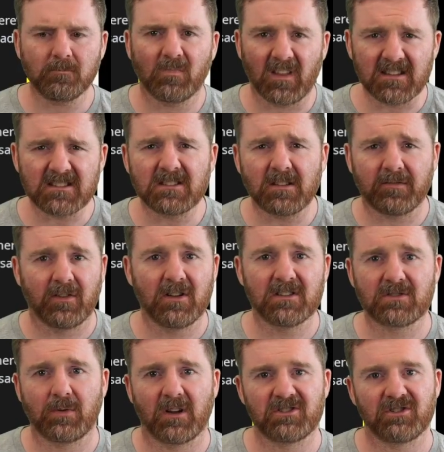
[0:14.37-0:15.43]
This is the
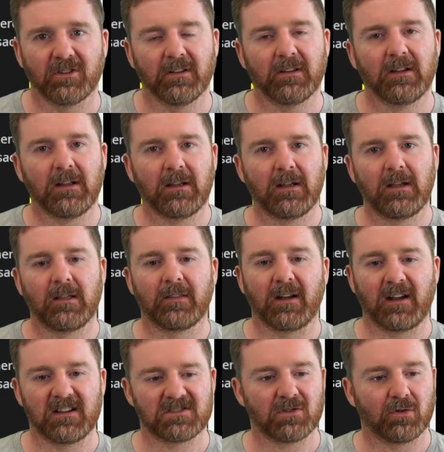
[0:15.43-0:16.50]
first question that
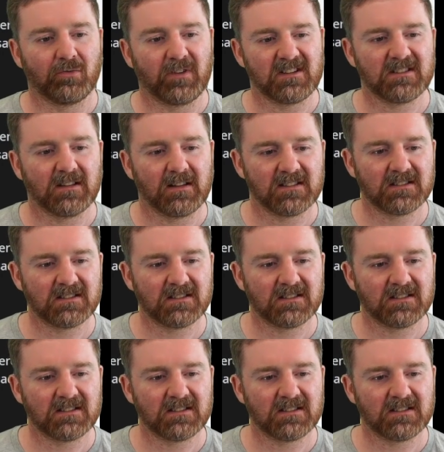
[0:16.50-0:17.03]
I saw recently.